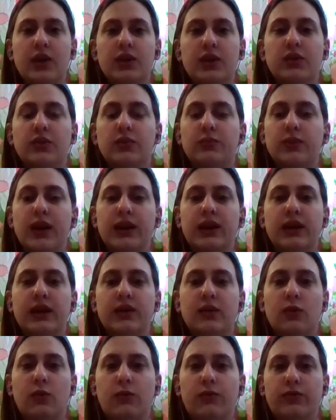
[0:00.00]
You're writing
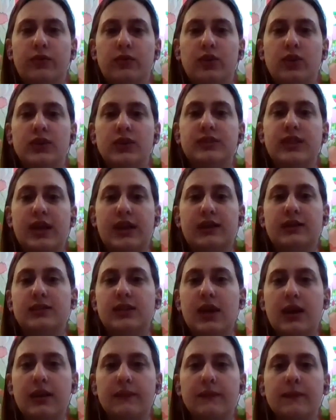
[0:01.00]
it over a second
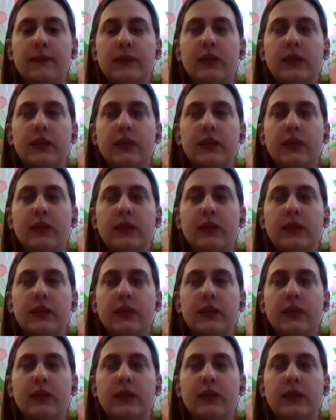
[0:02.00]
time.